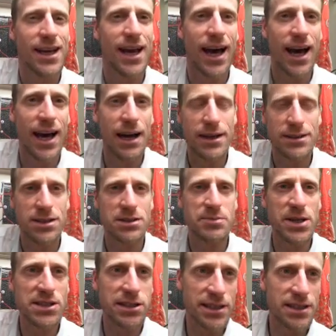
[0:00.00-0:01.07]
It's
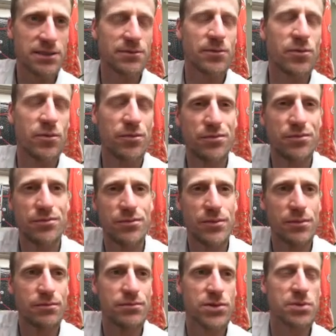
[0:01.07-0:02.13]
especially
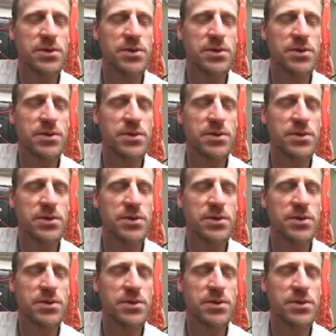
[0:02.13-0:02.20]
to